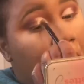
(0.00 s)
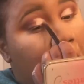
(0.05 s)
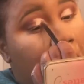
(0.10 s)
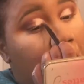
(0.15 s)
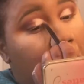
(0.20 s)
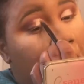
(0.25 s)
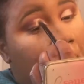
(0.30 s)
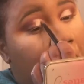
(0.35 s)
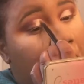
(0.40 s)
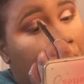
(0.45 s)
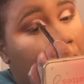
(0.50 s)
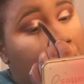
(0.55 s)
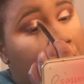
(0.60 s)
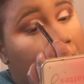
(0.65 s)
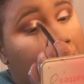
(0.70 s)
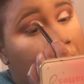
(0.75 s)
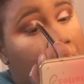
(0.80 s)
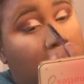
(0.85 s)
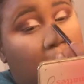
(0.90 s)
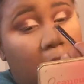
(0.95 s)
but also
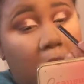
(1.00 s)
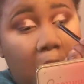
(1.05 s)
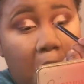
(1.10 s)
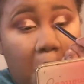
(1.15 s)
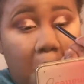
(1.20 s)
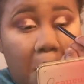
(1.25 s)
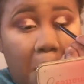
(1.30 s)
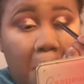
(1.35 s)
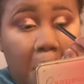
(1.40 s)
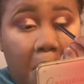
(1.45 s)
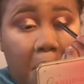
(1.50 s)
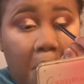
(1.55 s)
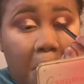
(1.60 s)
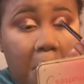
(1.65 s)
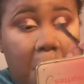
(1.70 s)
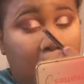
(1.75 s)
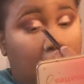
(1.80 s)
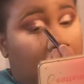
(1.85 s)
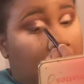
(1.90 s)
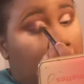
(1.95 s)
be kind of neutral
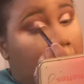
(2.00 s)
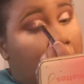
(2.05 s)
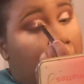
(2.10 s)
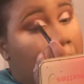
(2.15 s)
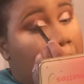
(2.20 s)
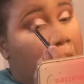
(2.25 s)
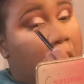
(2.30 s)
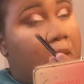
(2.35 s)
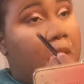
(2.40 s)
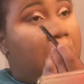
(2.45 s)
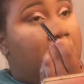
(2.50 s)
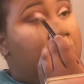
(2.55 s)
and toned down at the